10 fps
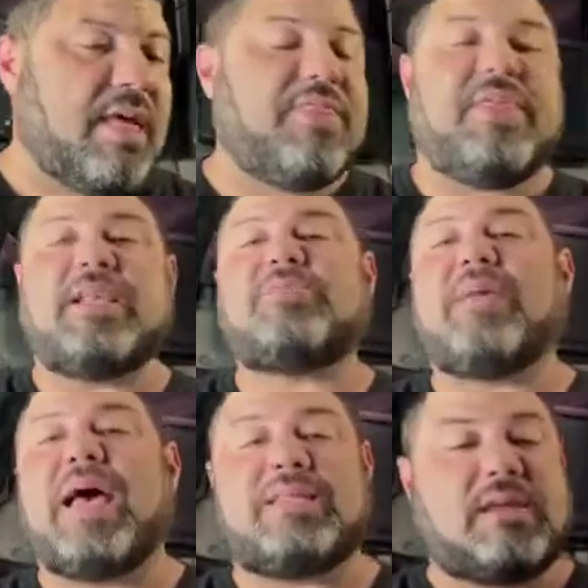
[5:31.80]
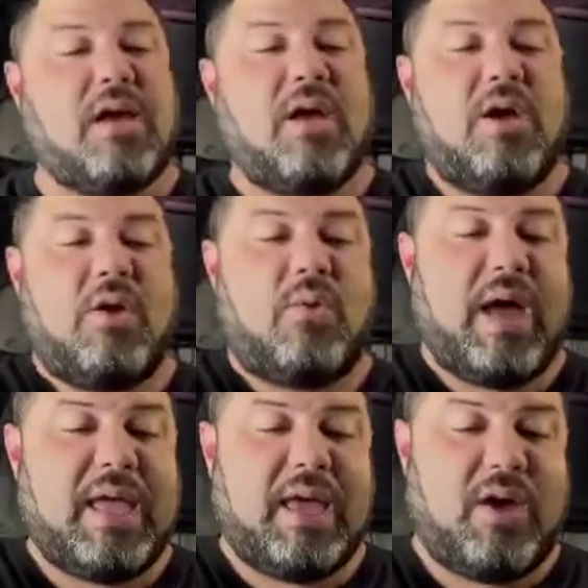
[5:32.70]
this mask
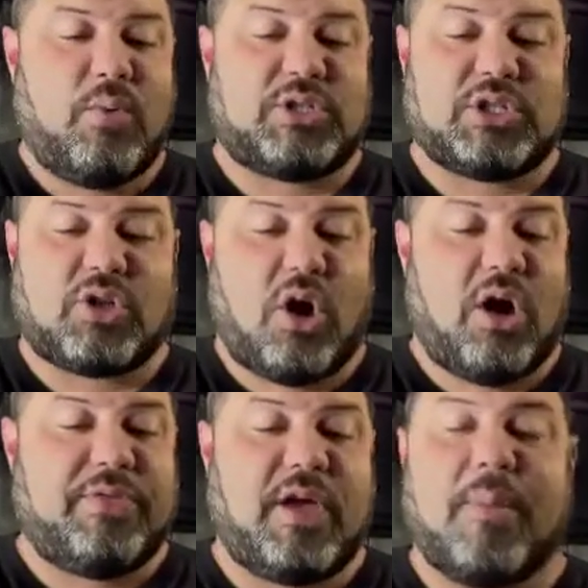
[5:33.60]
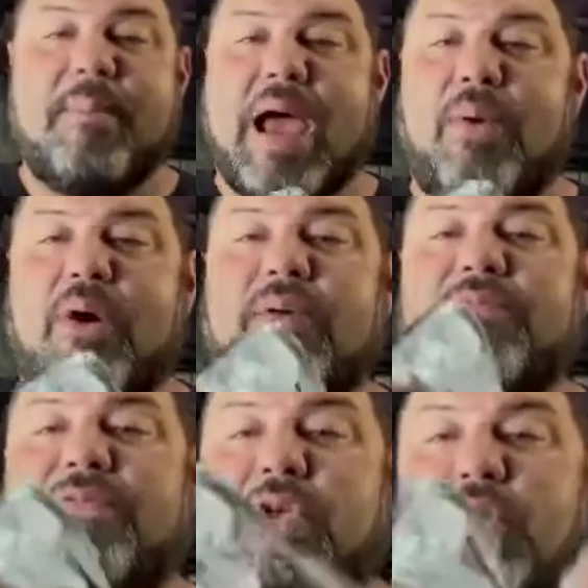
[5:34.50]
right here, which is called the Amara
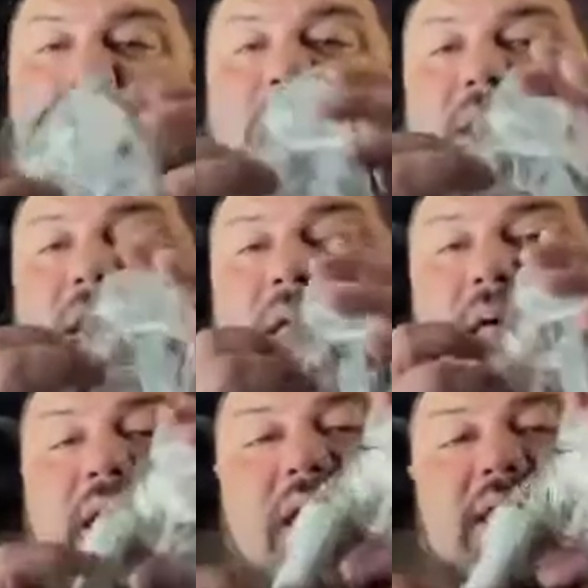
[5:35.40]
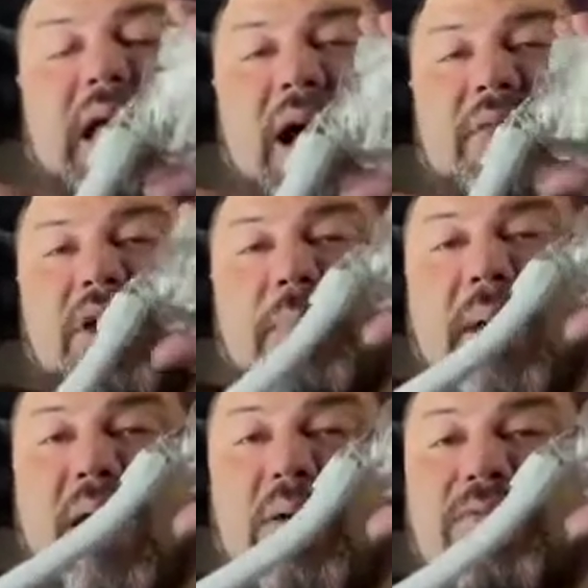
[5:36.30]
View. Now, the
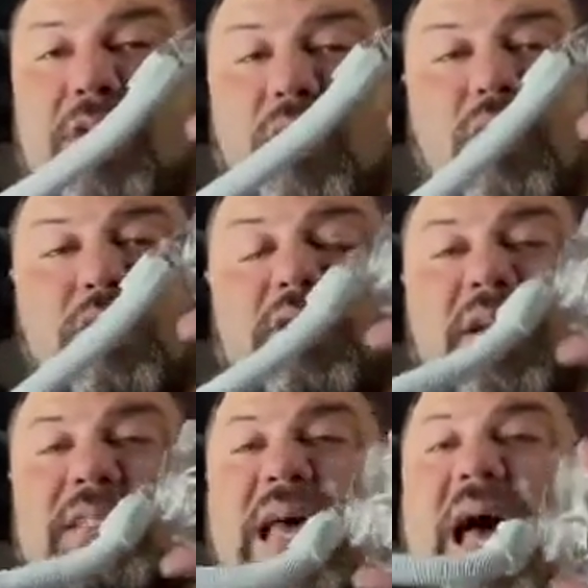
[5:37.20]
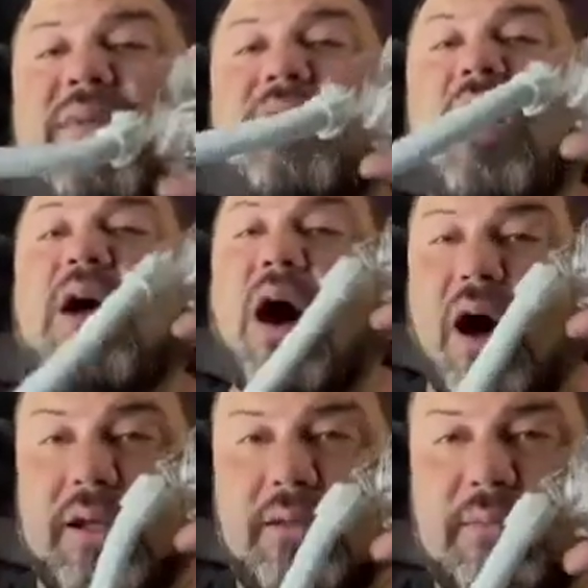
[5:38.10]
Amara View does have a
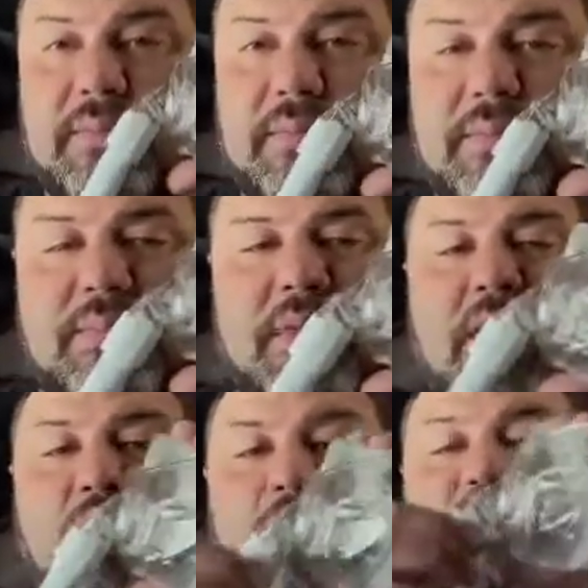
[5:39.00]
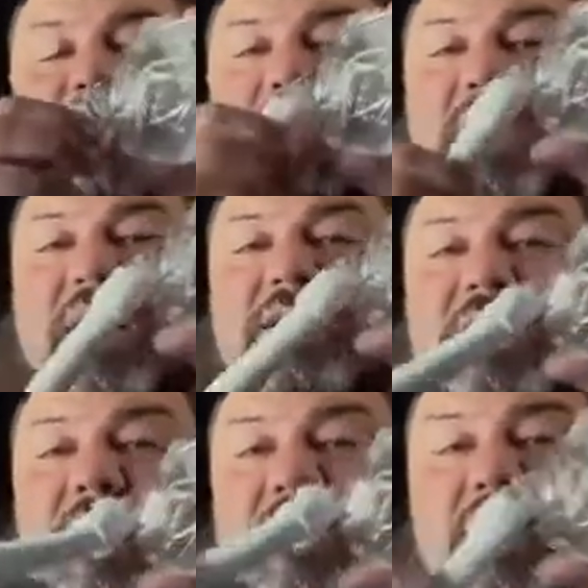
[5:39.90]
con, which is because
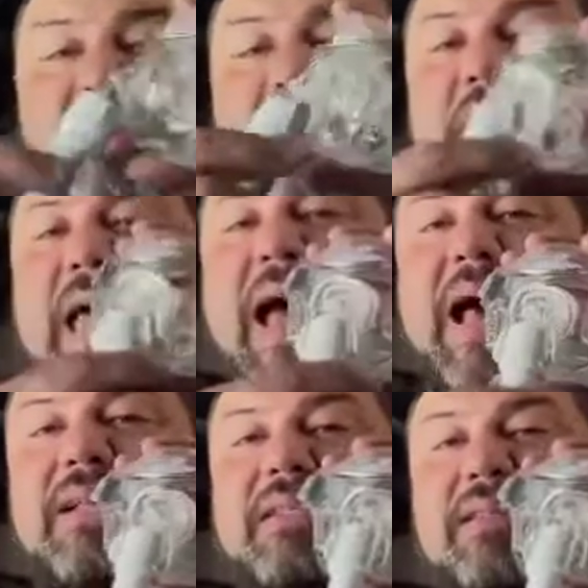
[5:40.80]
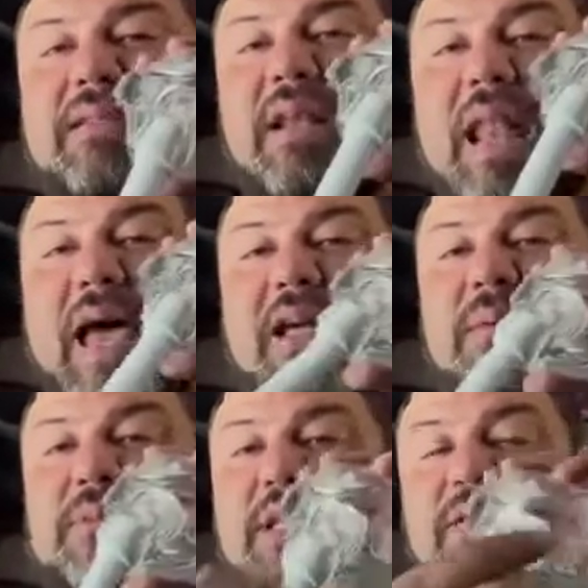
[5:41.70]
it has the line
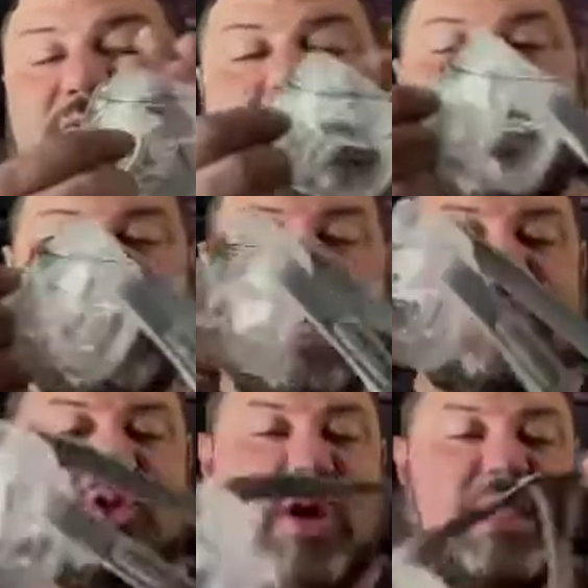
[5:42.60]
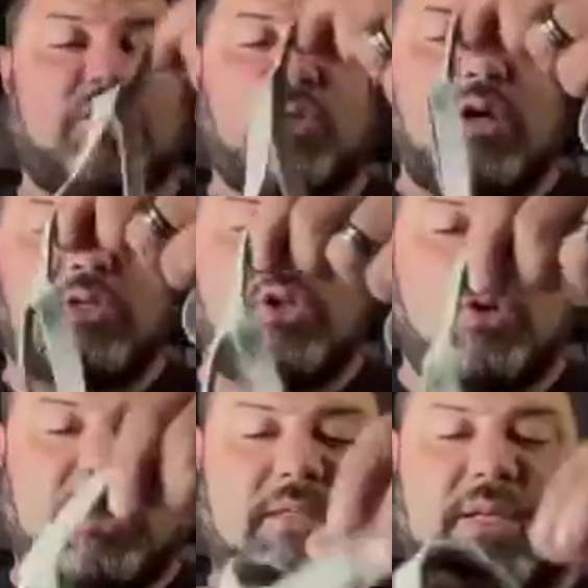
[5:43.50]
comes in the front. And I'll try this one out so you
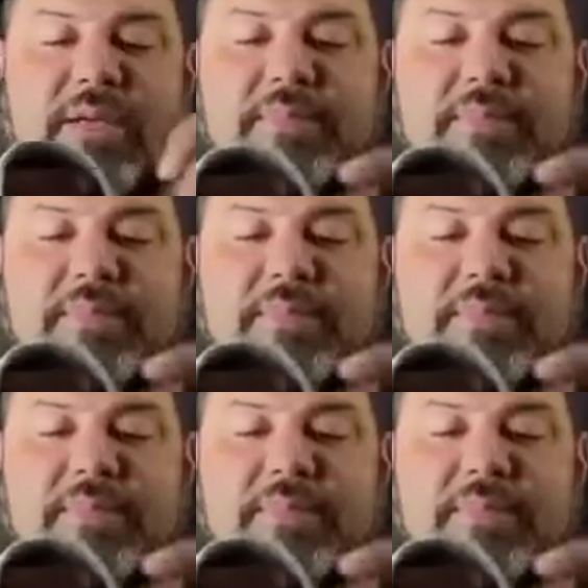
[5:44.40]
can see.